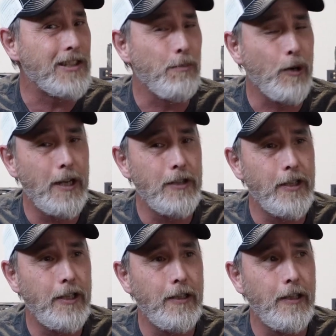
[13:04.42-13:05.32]

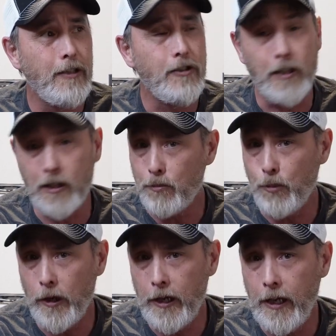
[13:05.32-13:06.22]
surprising? Is it
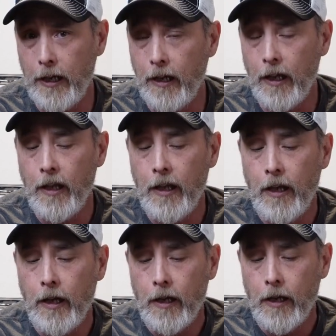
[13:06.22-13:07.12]
disappointing?
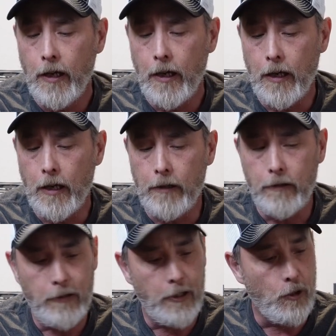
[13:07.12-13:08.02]
Uh,
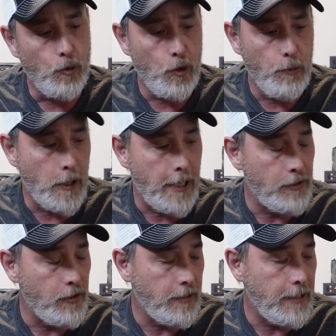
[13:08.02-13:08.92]
you know, rumor
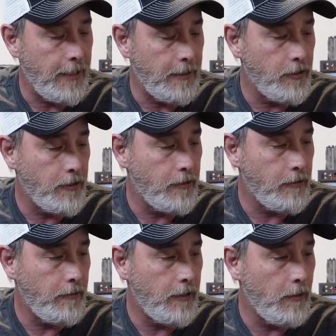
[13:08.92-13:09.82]
has it that
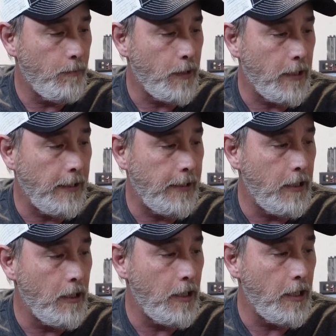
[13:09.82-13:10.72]
they're probably
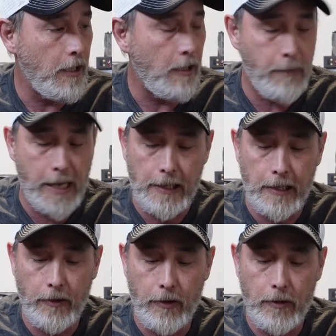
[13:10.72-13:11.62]
going to
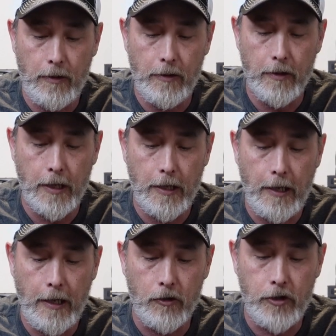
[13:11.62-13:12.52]
abandon the
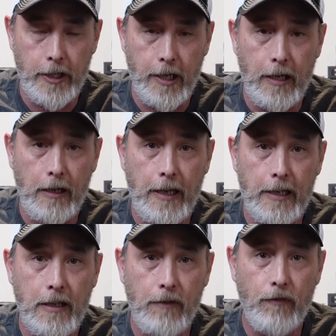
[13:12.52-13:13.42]
LGA
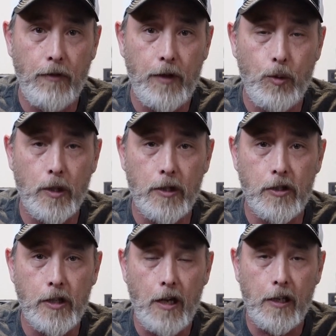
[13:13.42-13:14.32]
1851
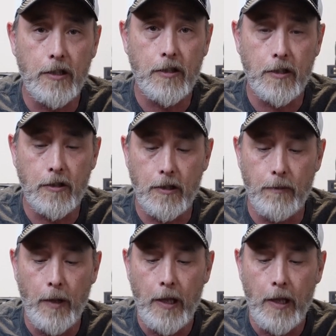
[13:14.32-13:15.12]
socket system.